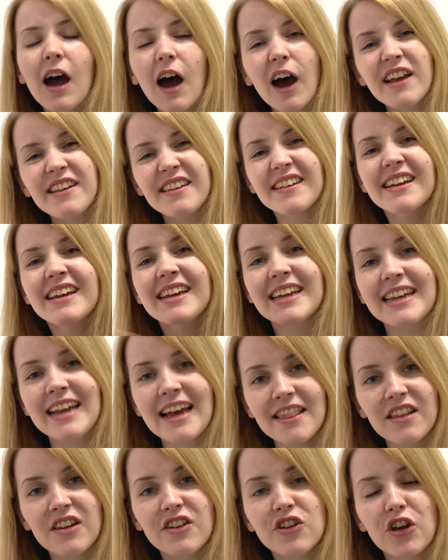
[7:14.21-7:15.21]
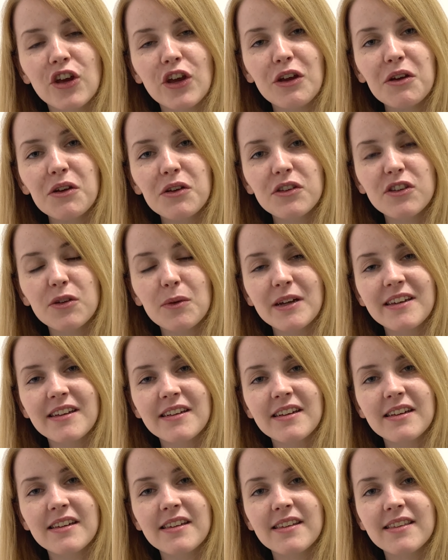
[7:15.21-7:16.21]
I didn't connect the two, so I
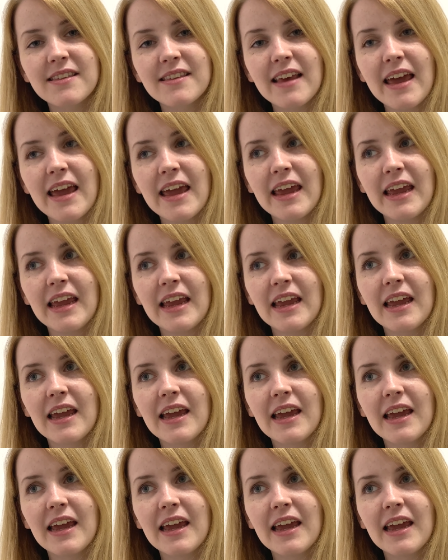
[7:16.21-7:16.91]
didn't say